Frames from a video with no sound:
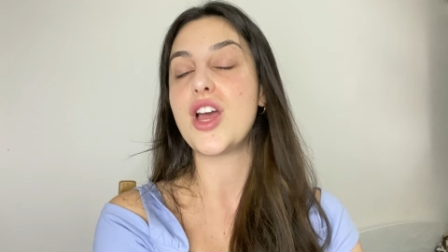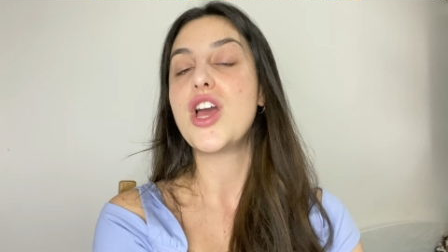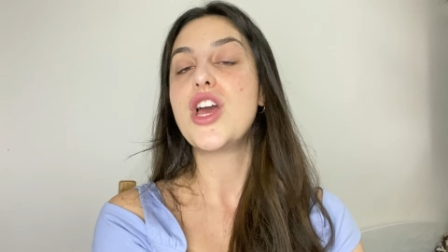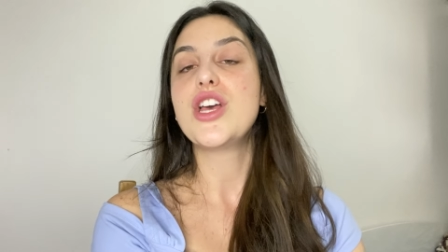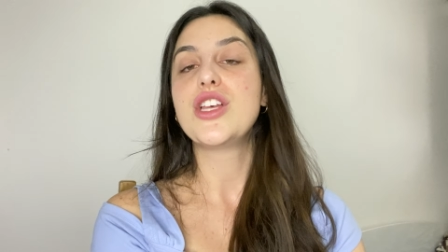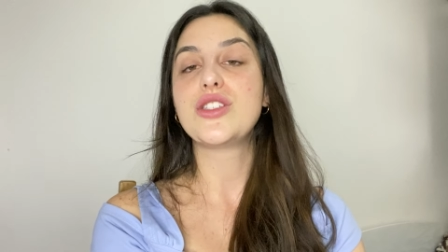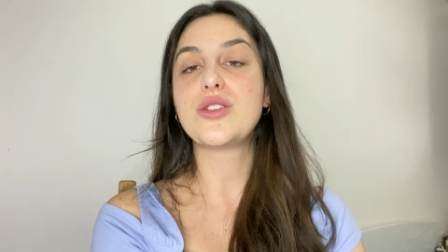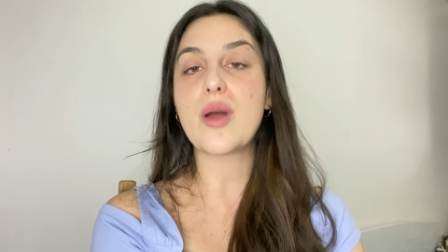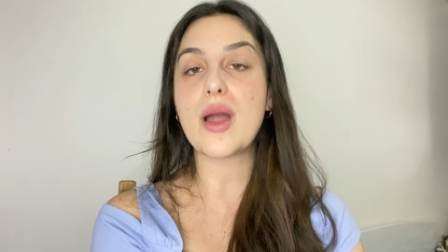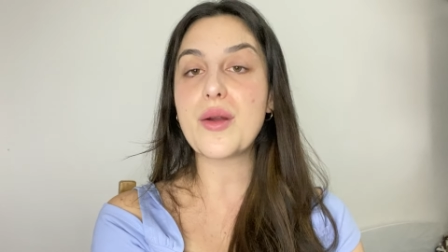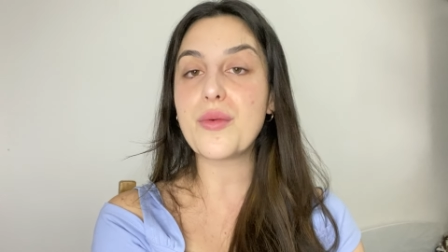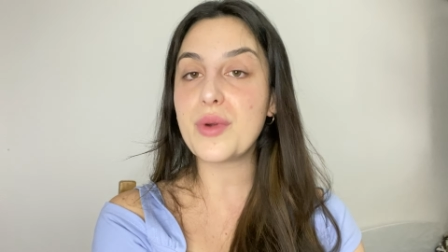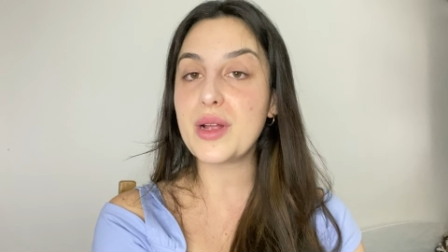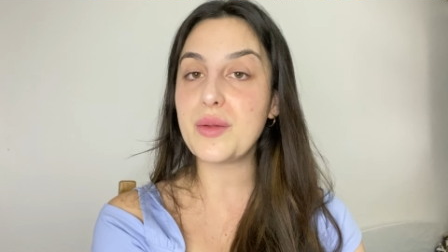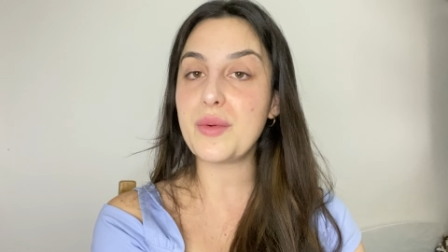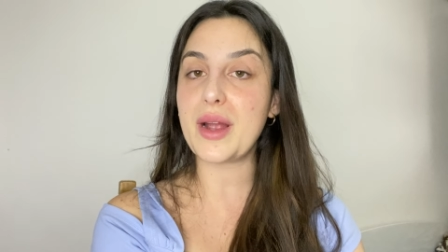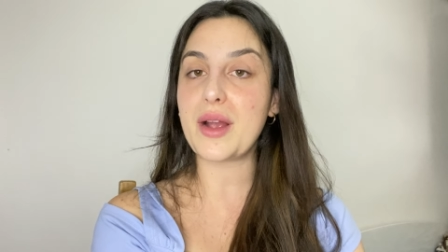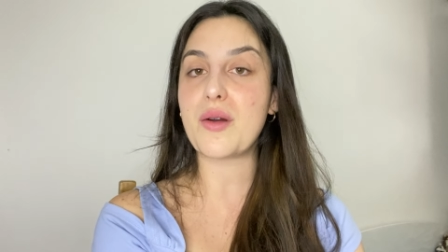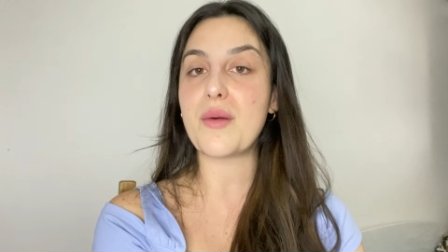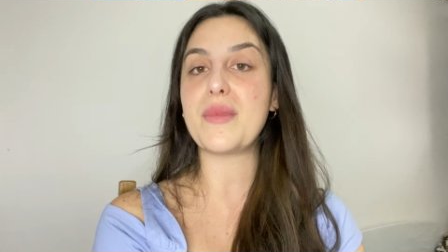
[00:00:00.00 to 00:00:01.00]
So I really
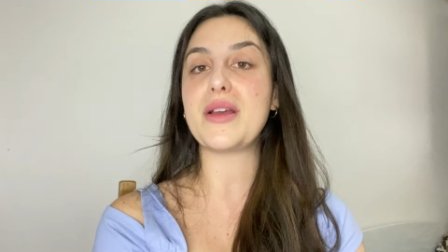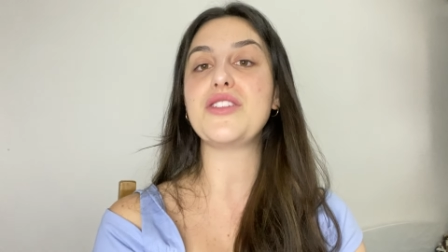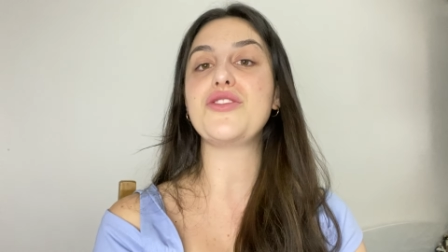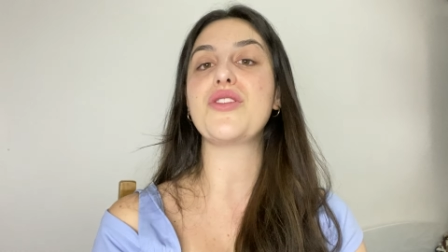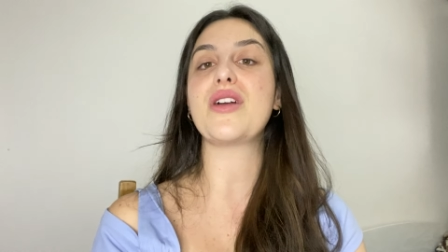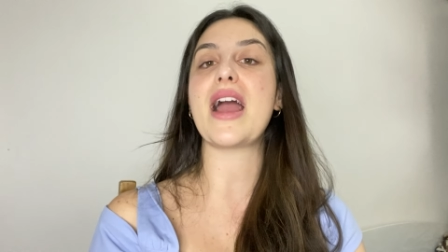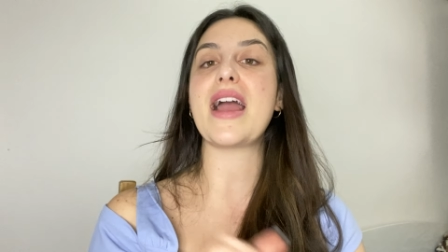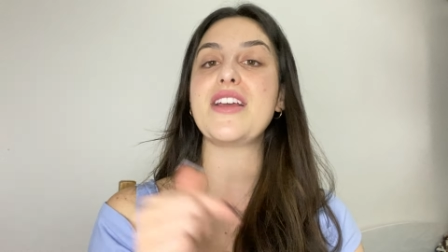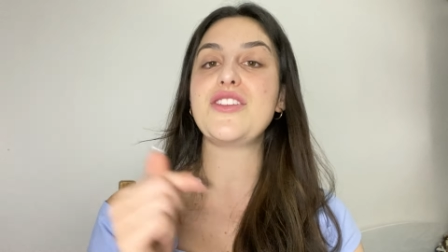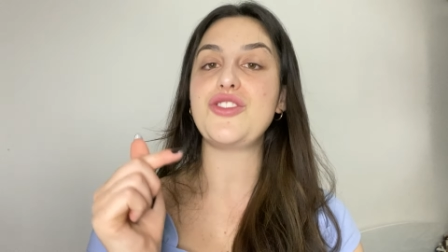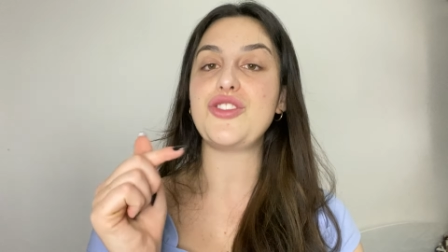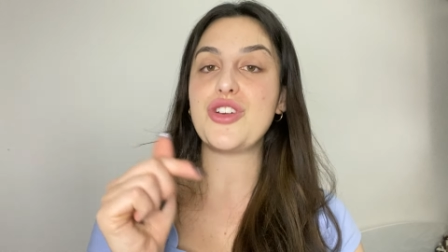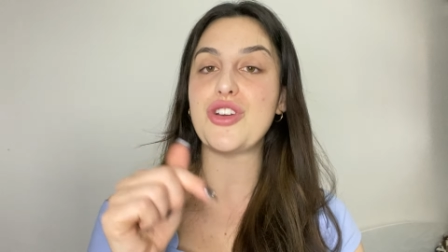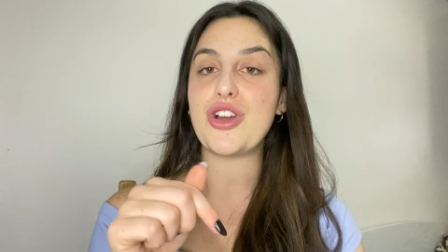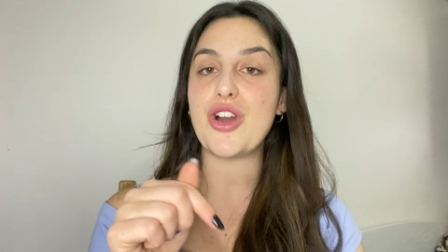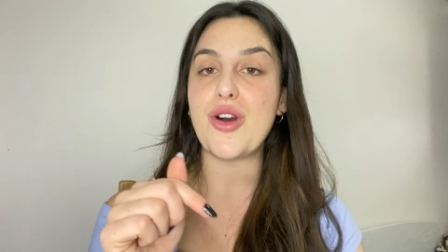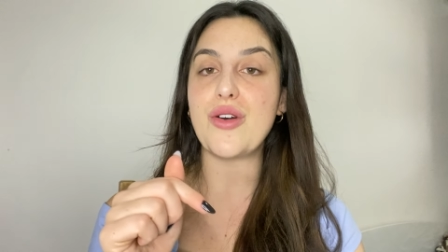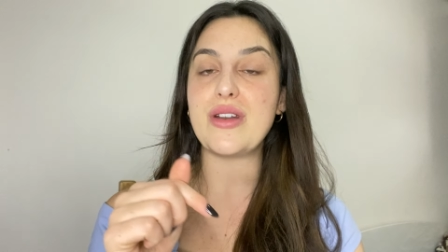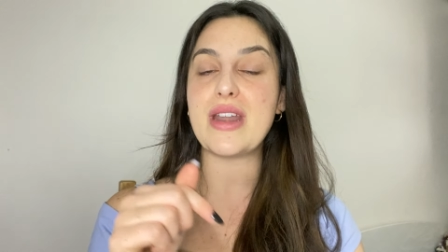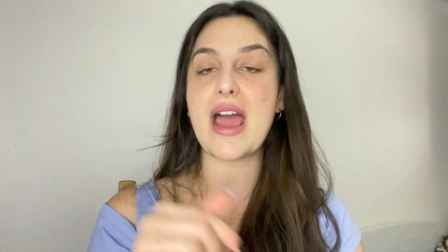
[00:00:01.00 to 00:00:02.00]
recommend you guys to
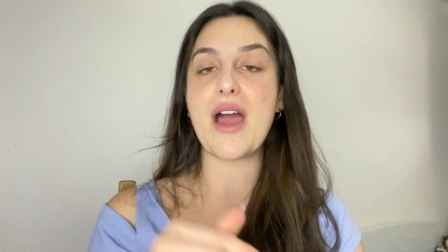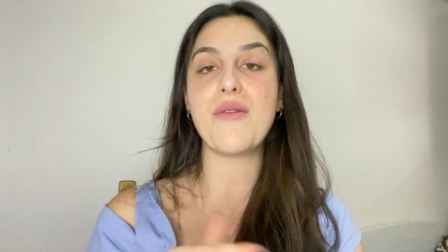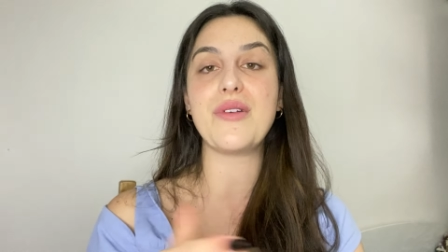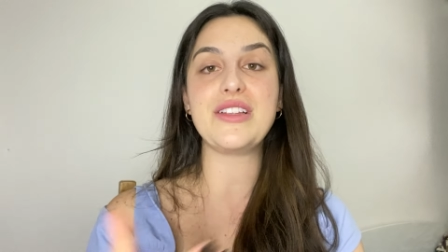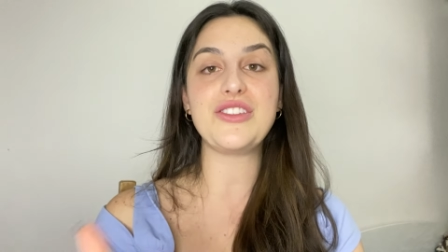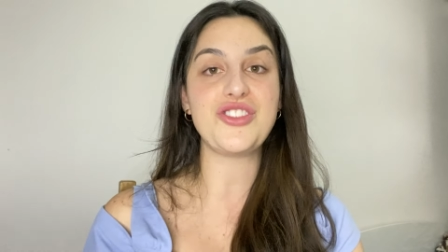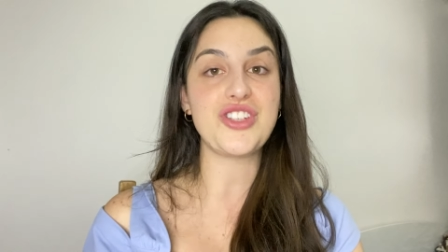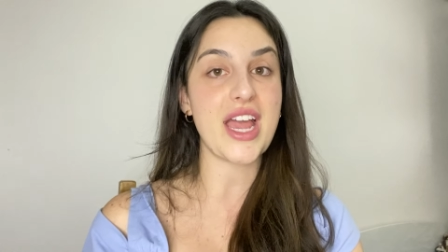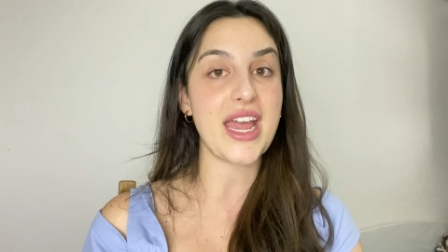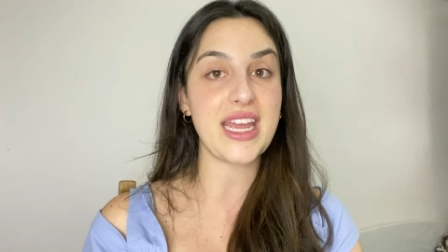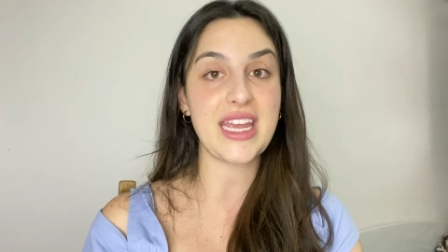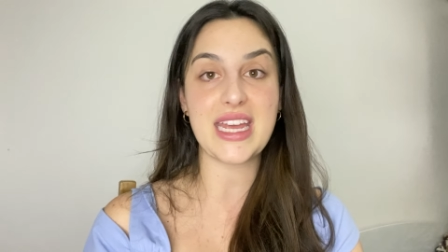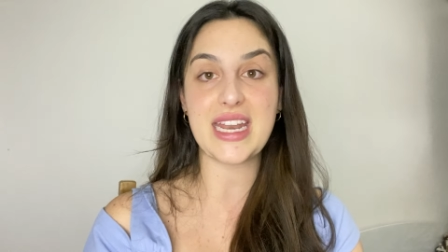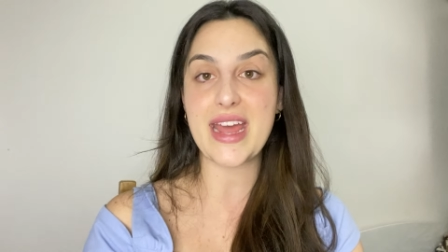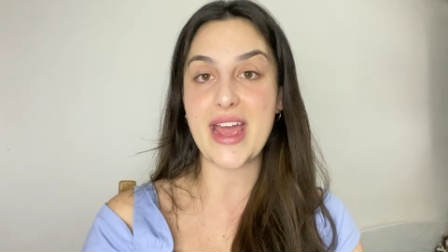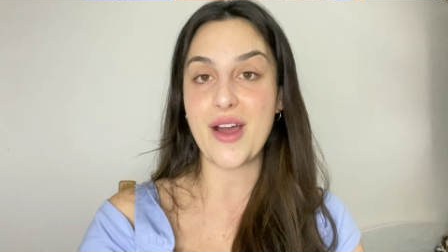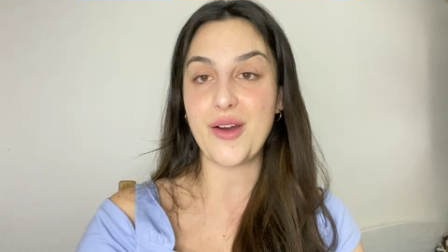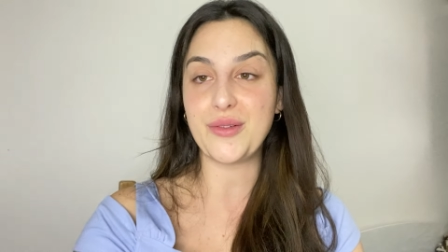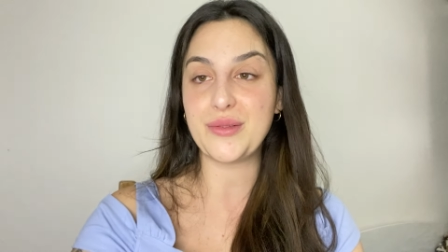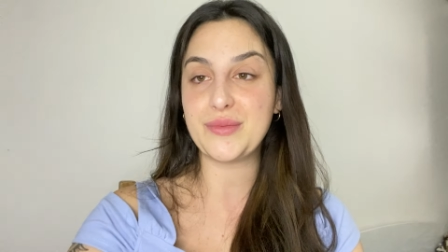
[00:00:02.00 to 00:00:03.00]
go now and check it
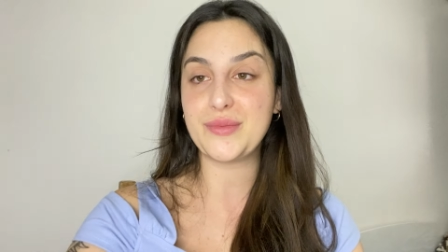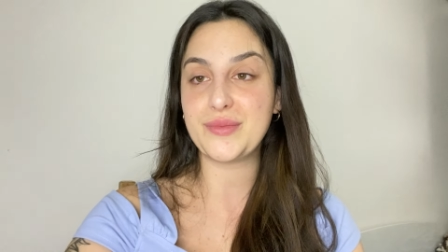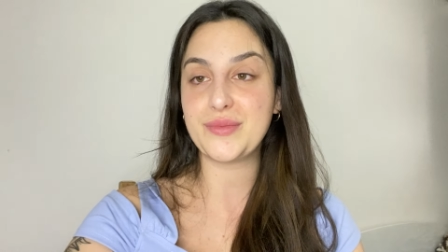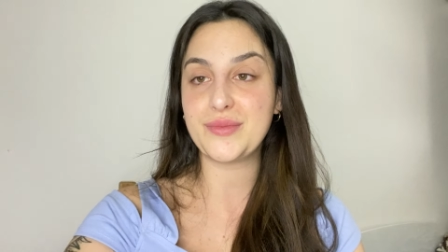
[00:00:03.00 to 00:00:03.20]
out.